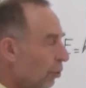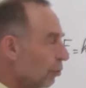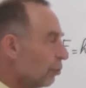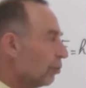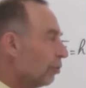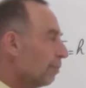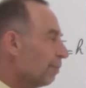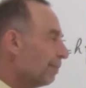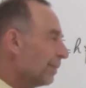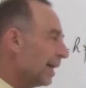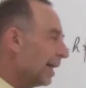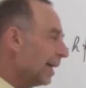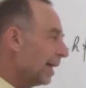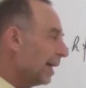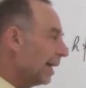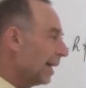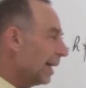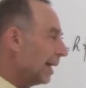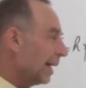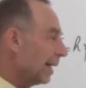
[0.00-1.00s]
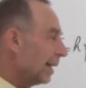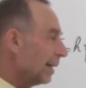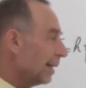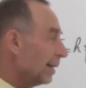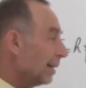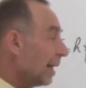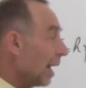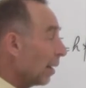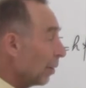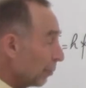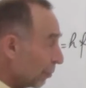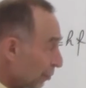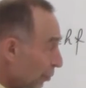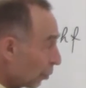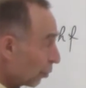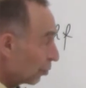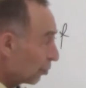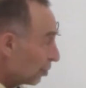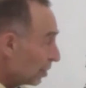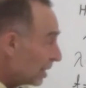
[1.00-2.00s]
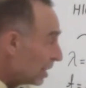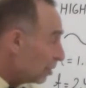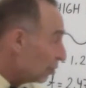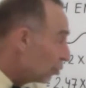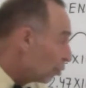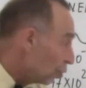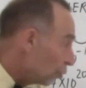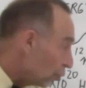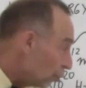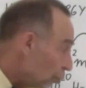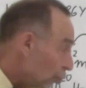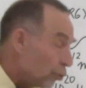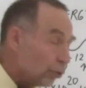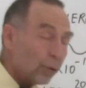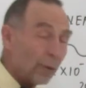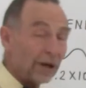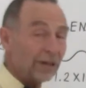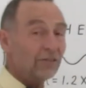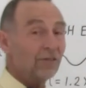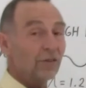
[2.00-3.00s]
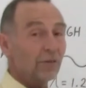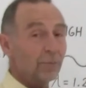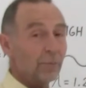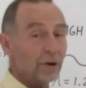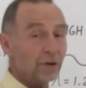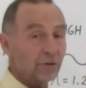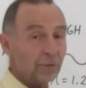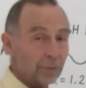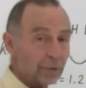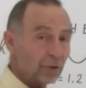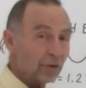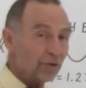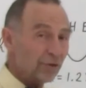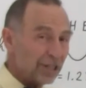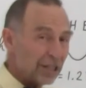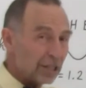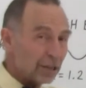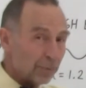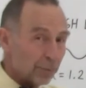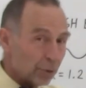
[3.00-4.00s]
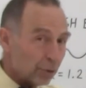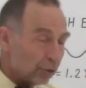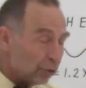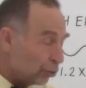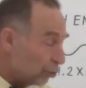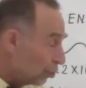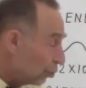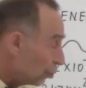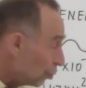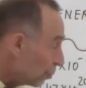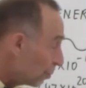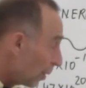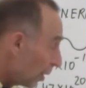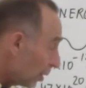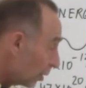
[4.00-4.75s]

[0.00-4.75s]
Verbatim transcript: volts. Now, of course, you need twice as much because you need to produce two